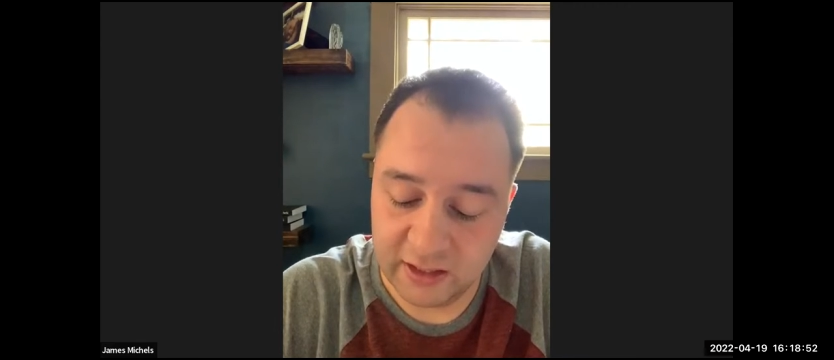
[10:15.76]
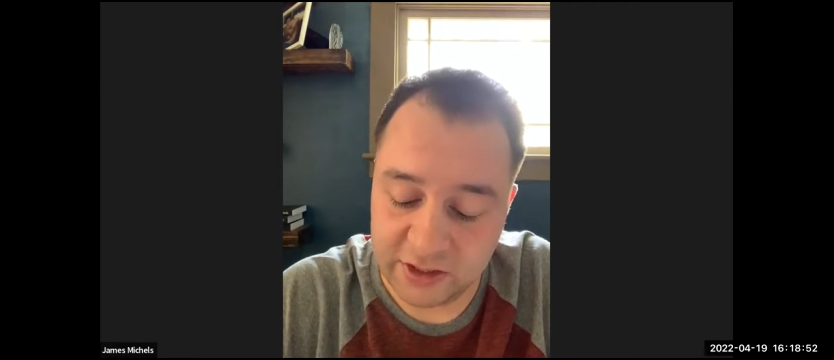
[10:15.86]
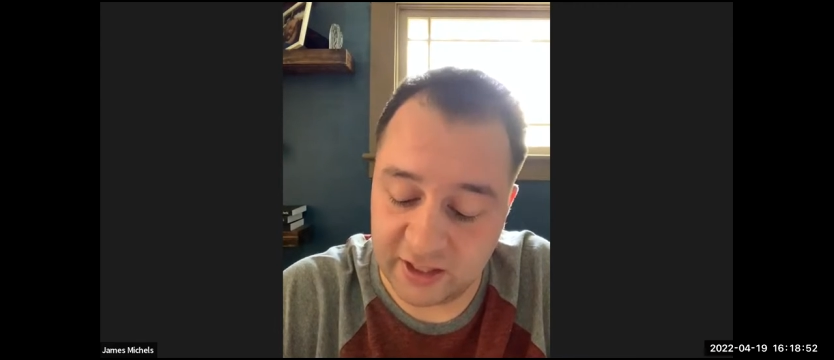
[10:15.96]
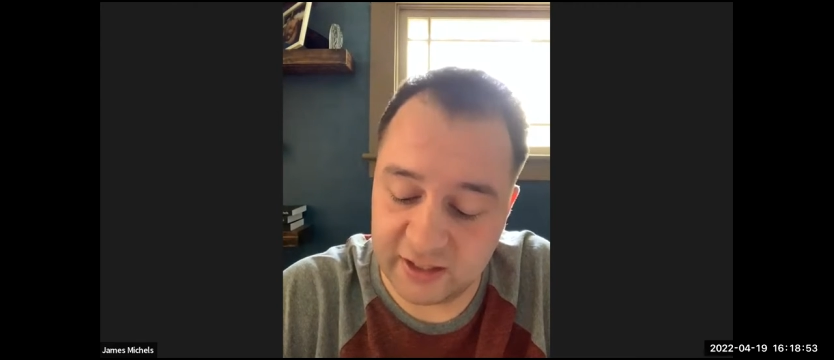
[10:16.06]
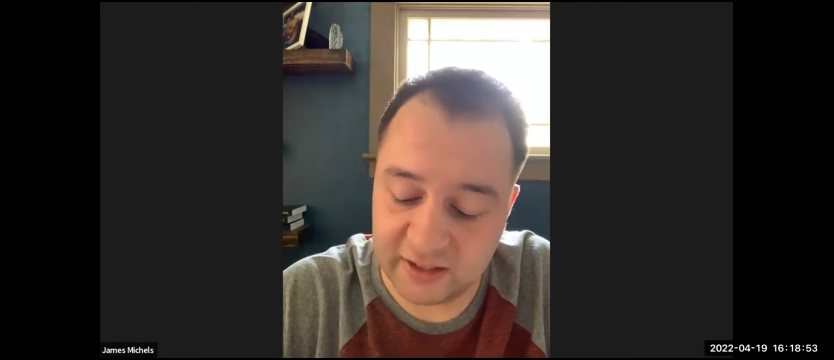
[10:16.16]

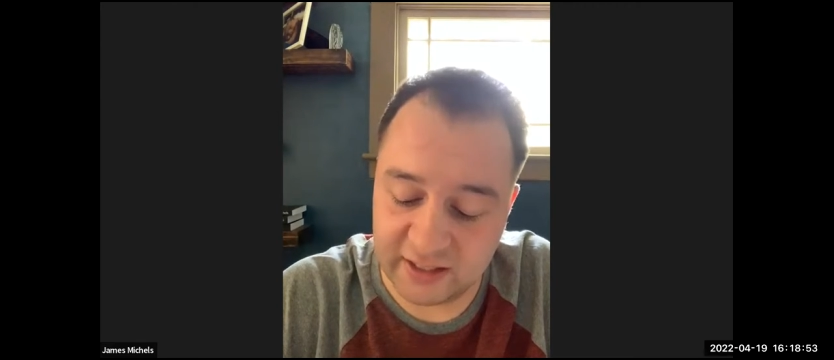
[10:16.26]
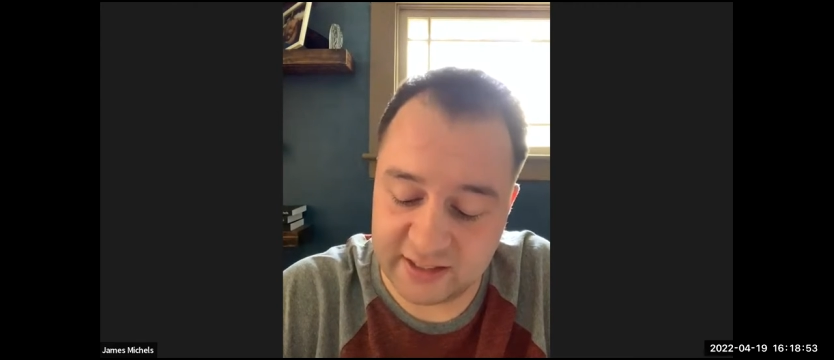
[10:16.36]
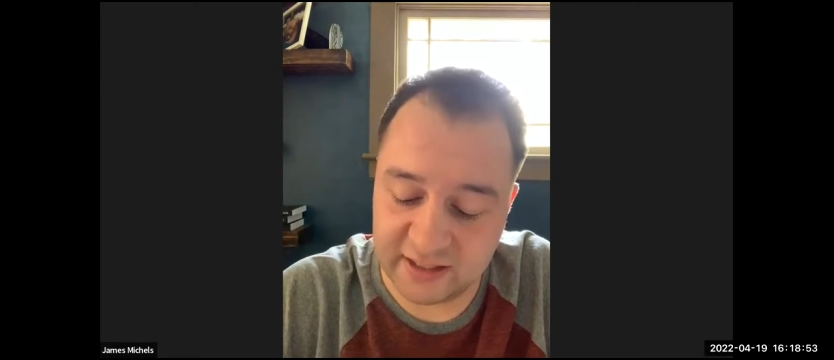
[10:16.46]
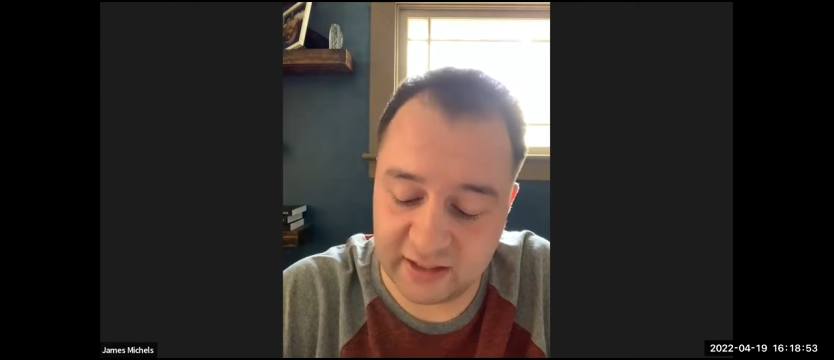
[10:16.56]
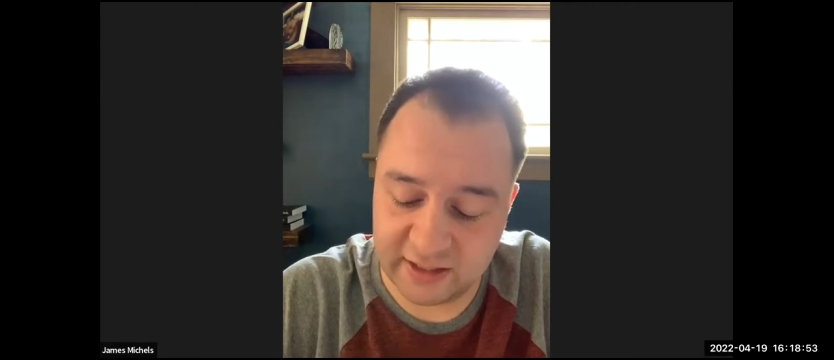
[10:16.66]
Johnny
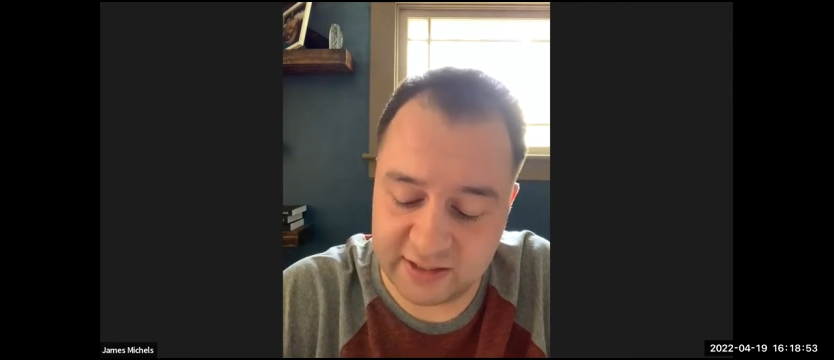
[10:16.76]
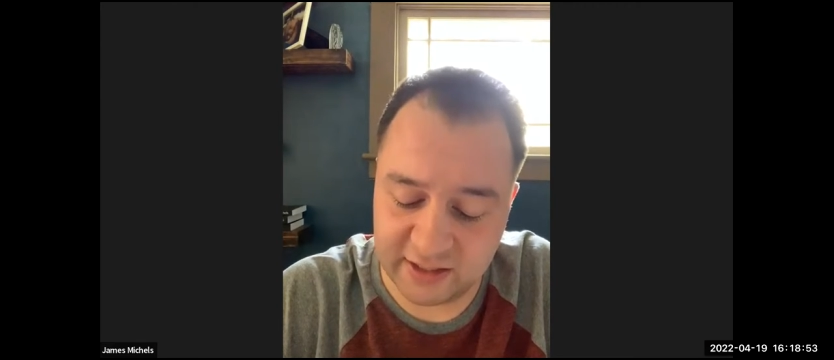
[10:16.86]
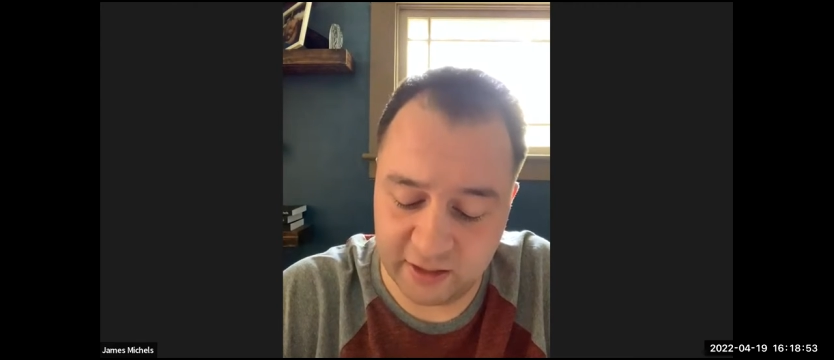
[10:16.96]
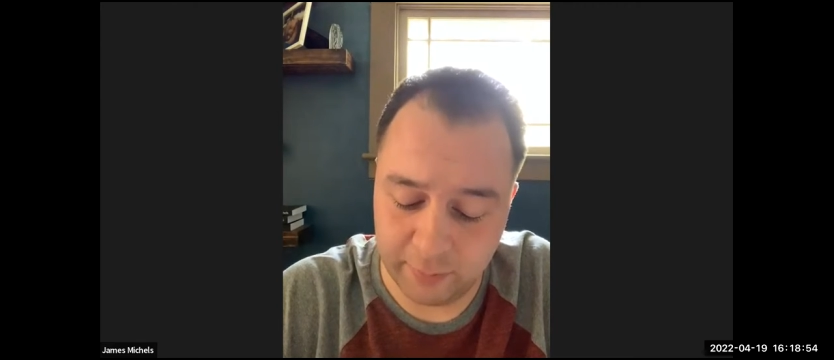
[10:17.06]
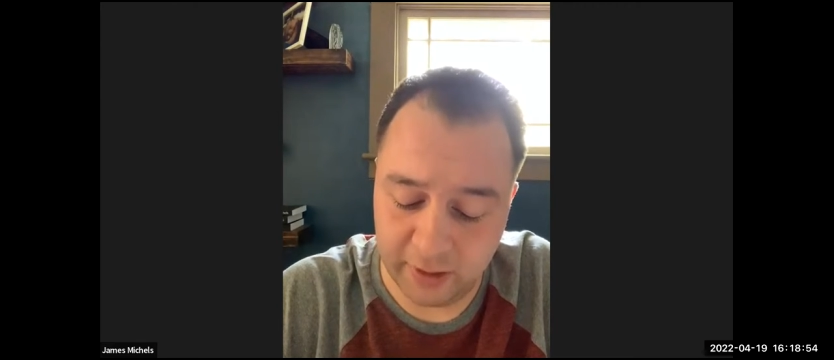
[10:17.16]
glanced at a
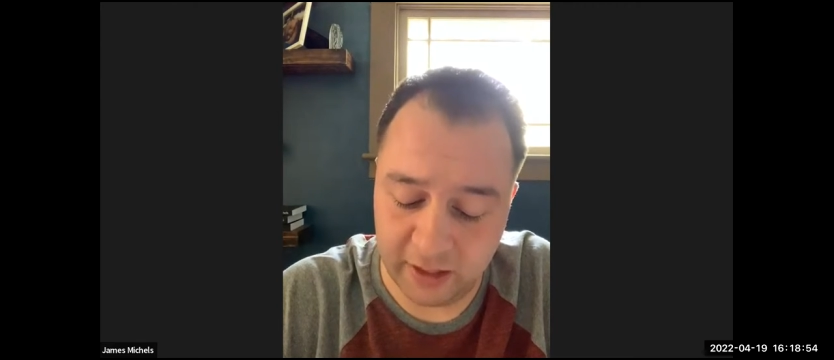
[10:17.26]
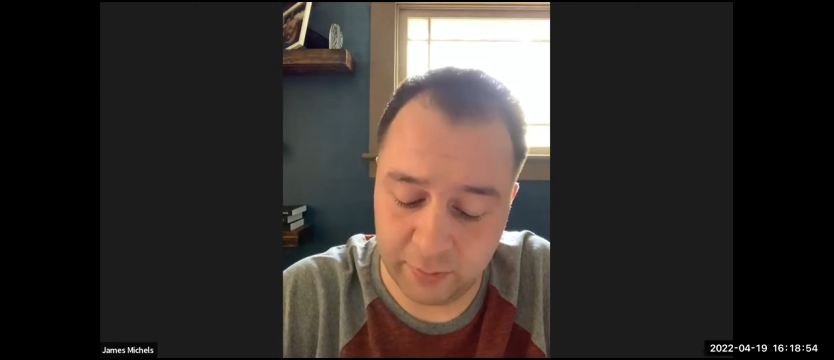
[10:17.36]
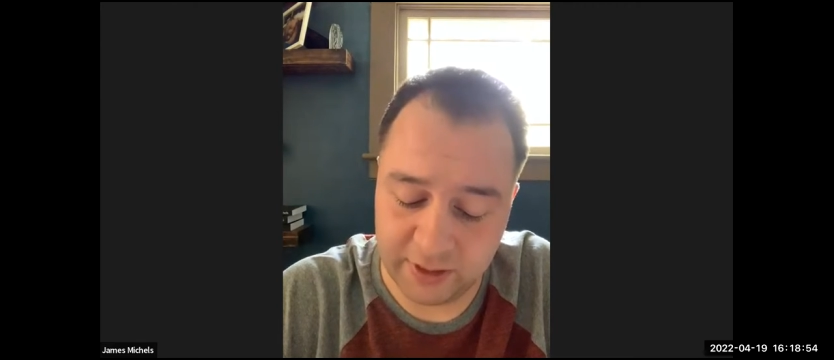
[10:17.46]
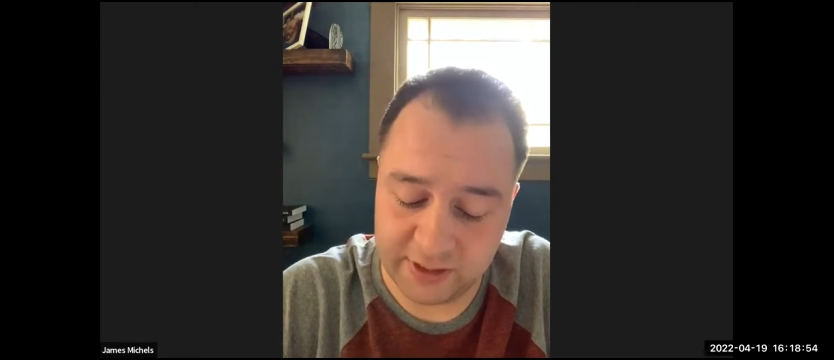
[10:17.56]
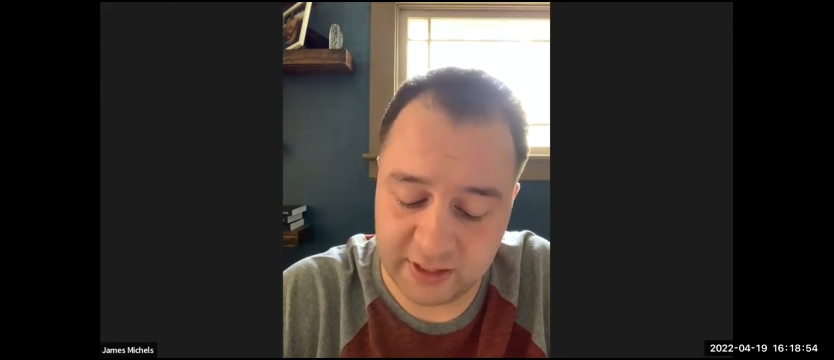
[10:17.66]
light-skinned
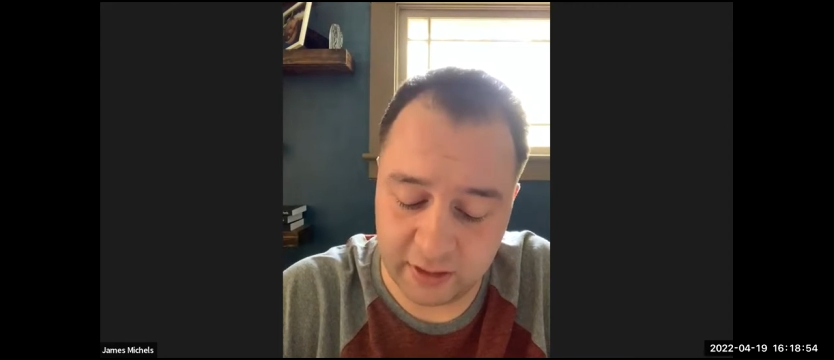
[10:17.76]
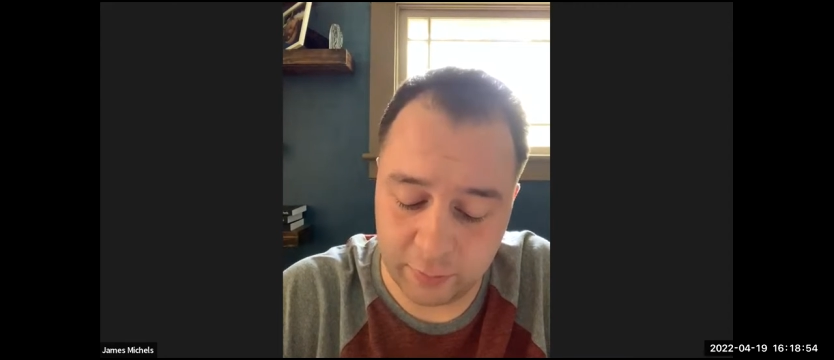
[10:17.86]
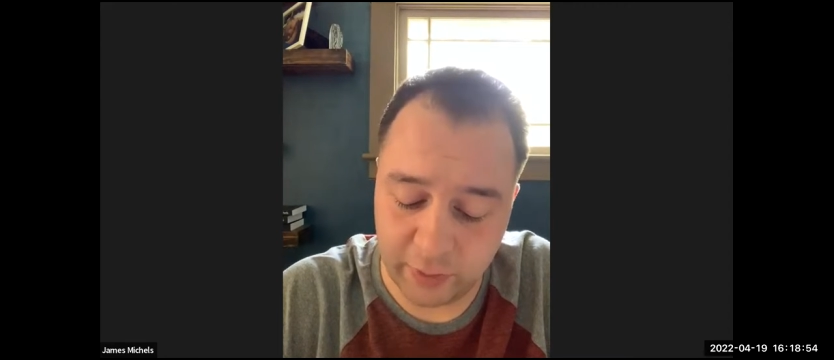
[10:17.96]
man with a set of